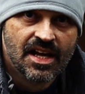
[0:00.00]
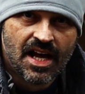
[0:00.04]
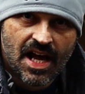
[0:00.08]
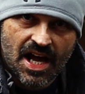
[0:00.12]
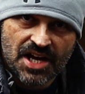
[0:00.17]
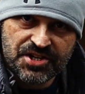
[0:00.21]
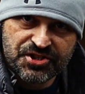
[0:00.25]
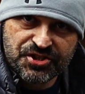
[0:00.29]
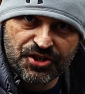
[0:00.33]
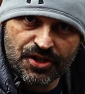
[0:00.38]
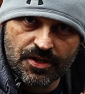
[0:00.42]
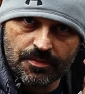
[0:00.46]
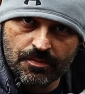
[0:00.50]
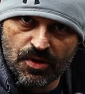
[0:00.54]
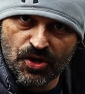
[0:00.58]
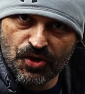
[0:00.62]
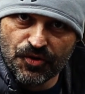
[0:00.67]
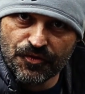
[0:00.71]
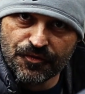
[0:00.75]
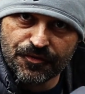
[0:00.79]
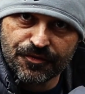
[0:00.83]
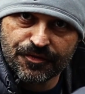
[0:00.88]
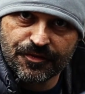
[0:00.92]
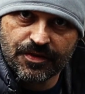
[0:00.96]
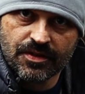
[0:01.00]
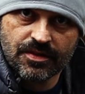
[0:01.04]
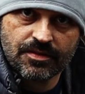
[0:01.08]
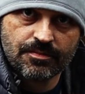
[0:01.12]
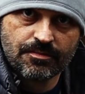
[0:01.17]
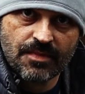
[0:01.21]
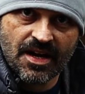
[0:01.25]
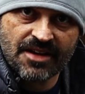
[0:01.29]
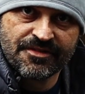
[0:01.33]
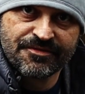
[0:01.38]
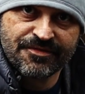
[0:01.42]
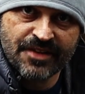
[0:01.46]
I should have moved
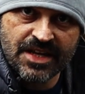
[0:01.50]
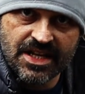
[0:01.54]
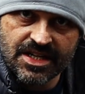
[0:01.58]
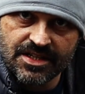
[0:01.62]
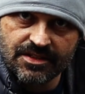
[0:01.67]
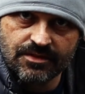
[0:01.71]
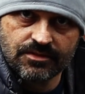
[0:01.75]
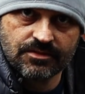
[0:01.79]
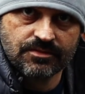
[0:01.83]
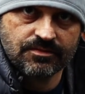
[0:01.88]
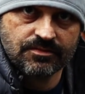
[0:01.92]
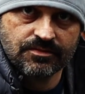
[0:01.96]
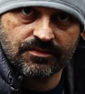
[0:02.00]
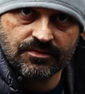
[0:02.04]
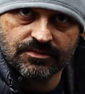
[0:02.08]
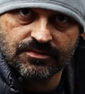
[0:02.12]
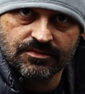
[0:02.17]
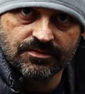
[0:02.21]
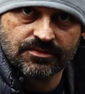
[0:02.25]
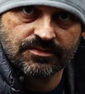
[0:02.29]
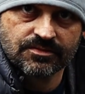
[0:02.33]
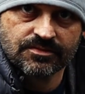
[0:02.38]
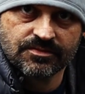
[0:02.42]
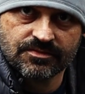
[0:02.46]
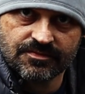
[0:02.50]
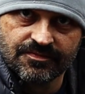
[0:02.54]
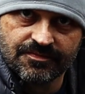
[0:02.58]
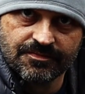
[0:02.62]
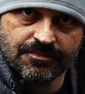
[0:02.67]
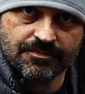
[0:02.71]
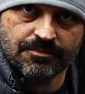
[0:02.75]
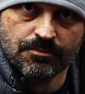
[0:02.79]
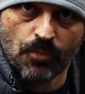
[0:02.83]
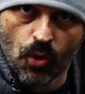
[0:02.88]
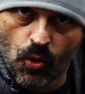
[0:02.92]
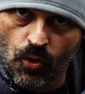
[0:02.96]
my feet
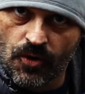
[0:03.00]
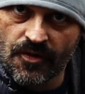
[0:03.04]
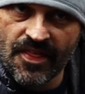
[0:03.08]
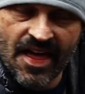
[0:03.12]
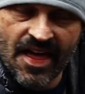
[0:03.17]
more